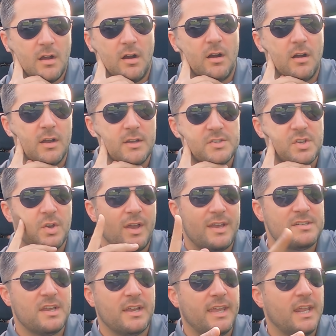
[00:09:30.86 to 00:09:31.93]
All right, so
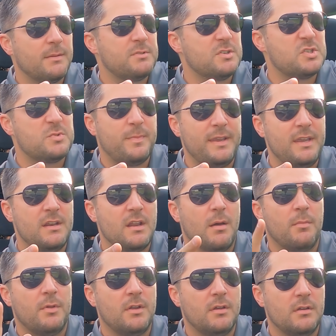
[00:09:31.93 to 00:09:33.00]
as I get up to speed,
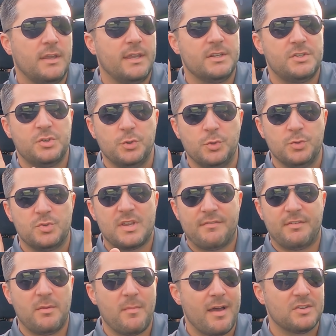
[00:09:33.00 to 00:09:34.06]
I'm gonna get to
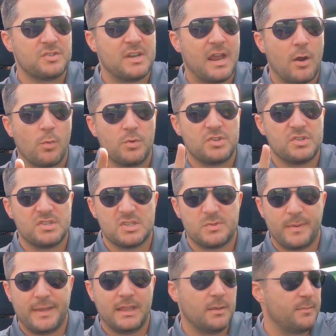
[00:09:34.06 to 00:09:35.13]
70 miles an hour, which is the
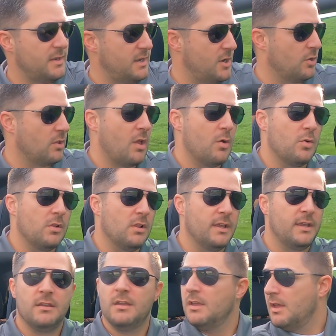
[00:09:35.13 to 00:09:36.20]
speed limit here
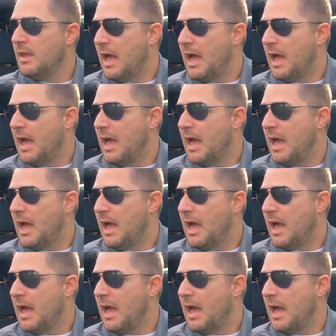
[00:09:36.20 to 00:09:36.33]
locally.